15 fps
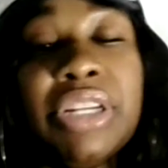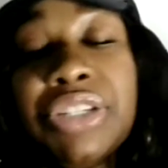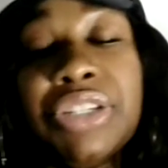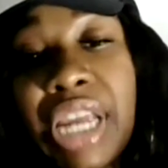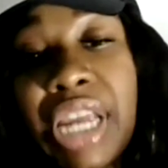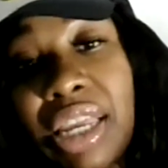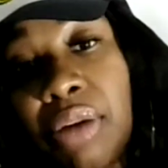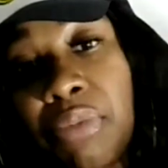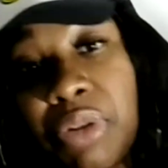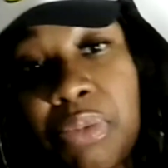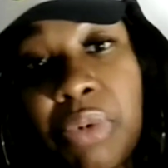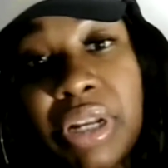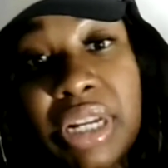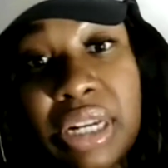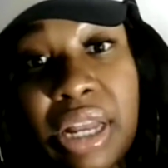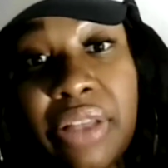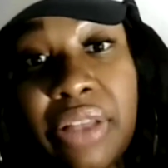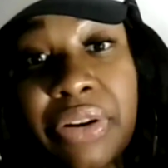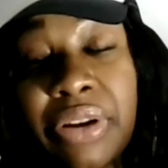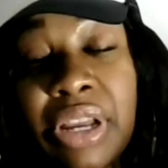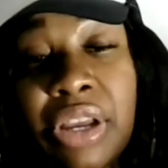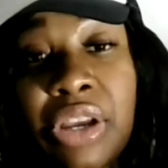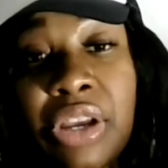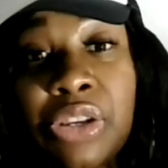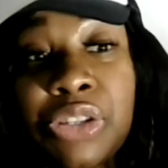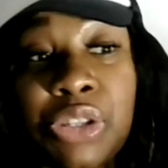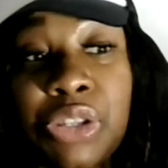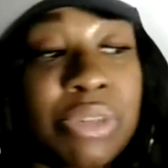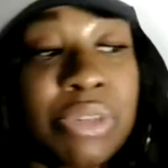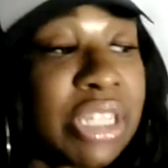to check in with one another.
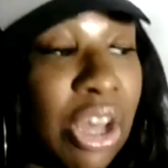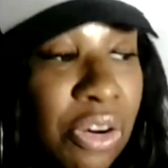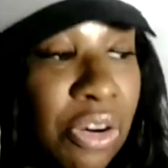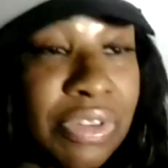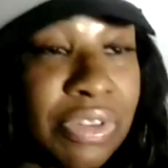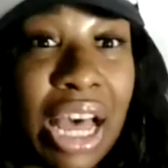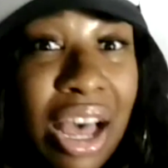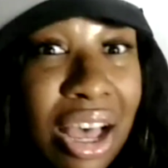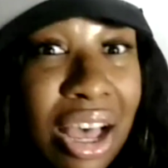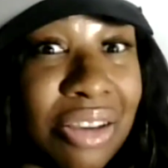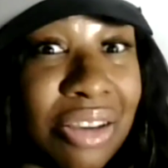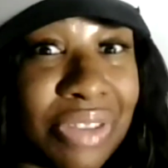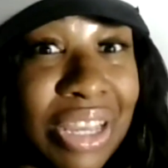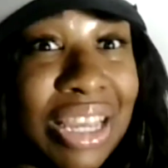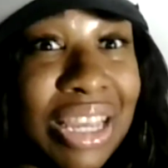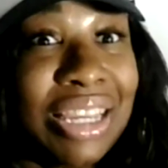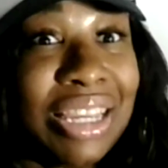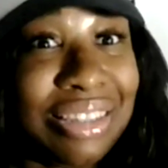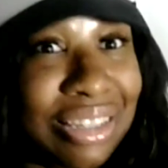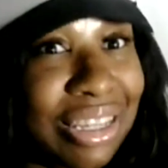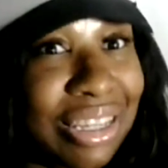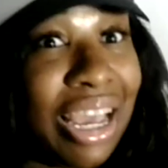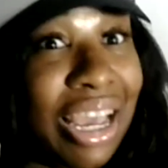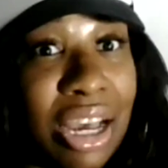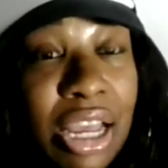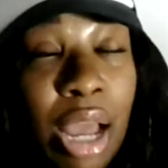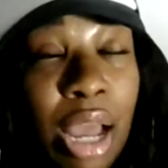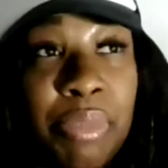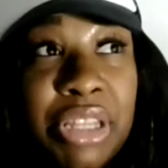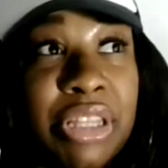So self-love, yeah.
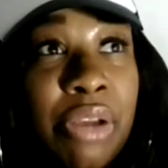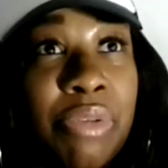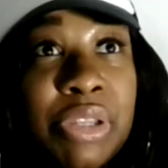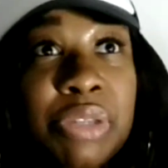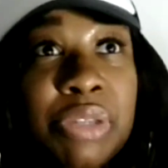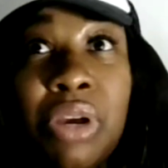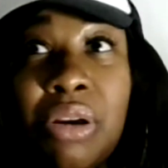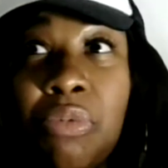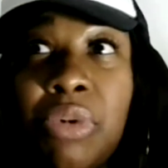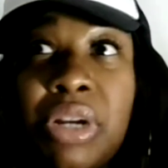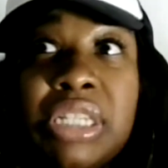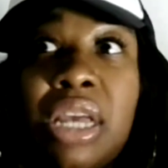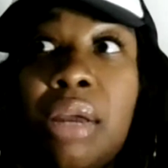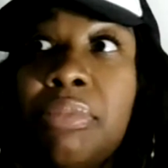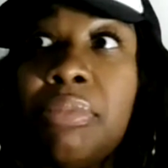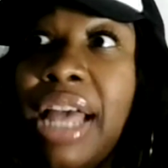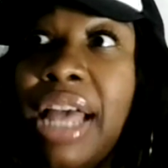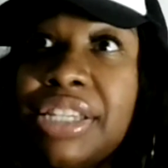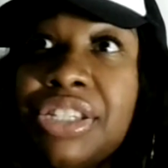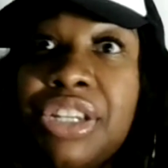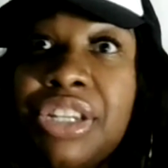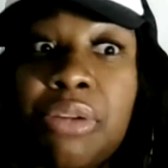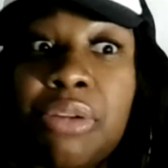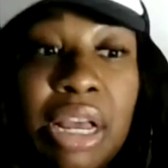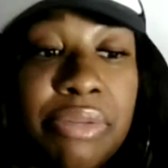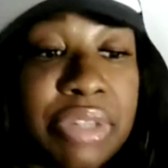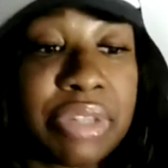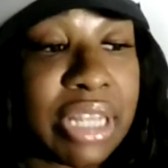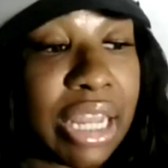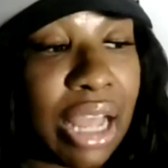I mean, there was one time last year when I
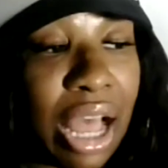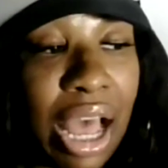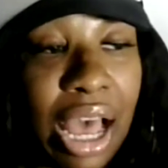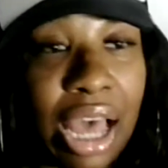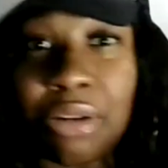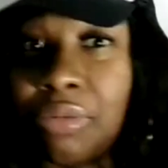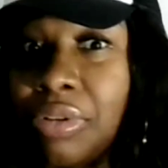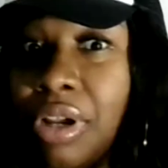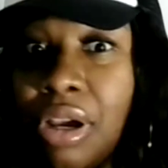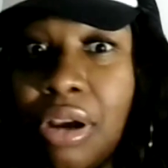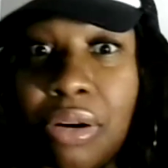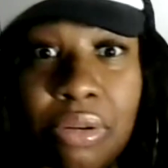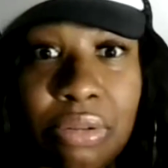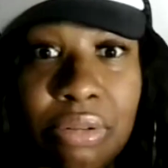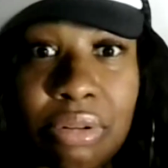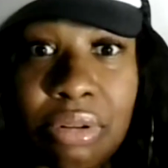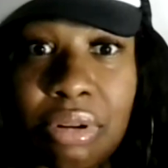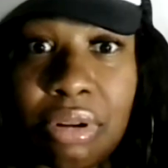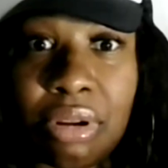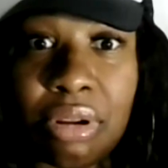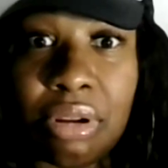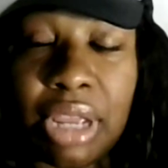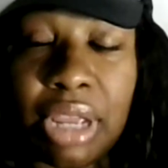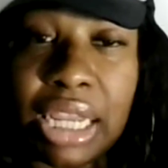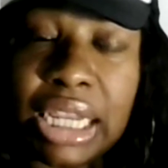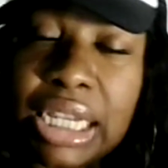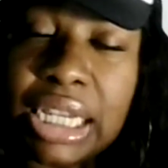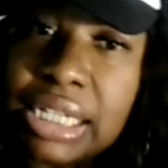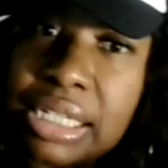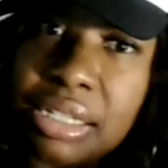was like, I don't know. And
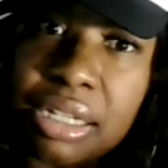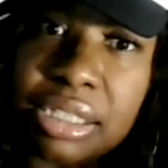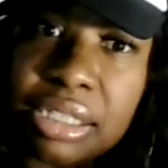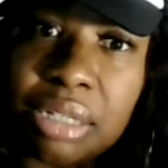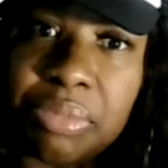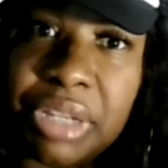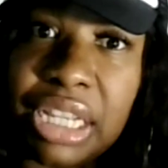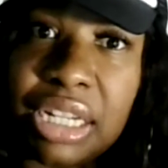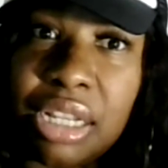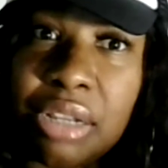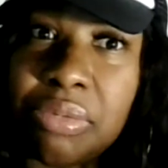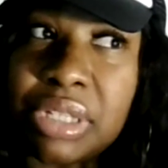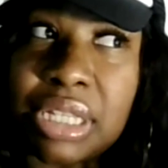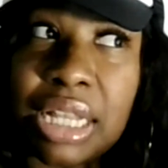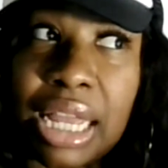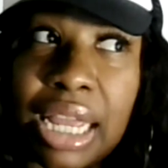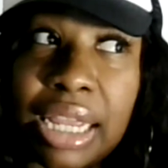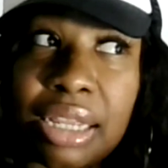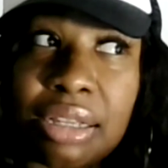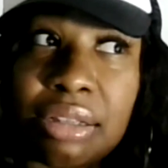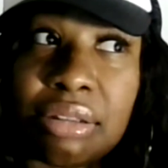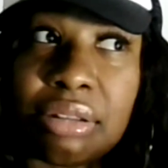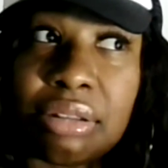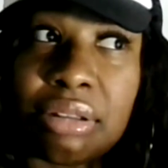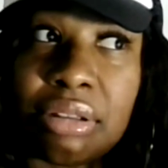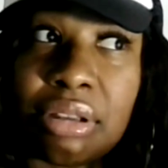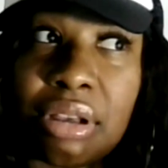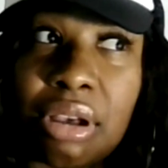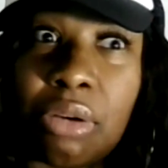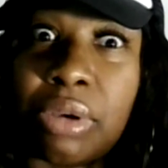he just looked at me and he was like,
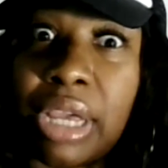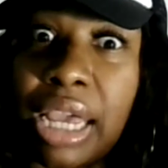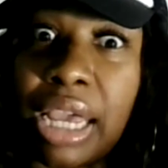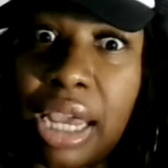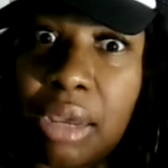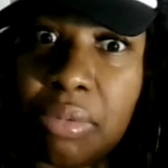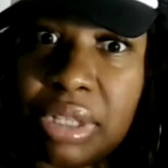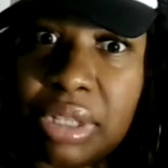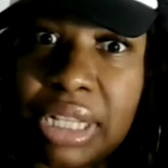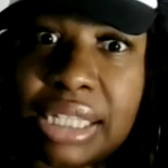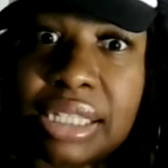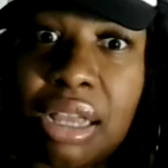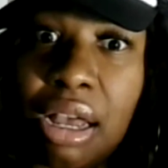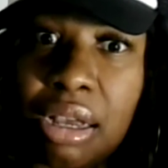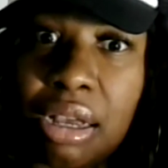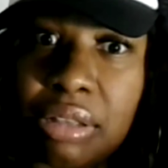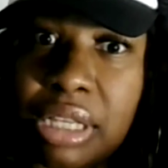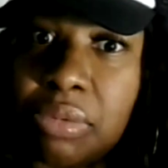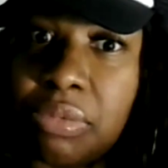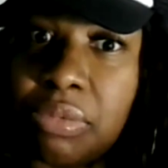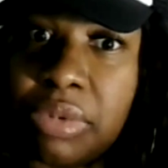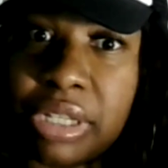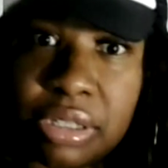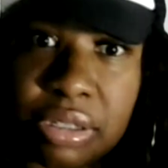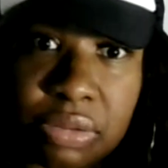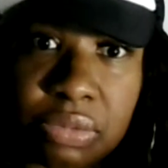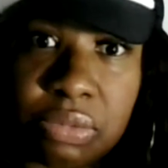okay, well, let's talk. Let's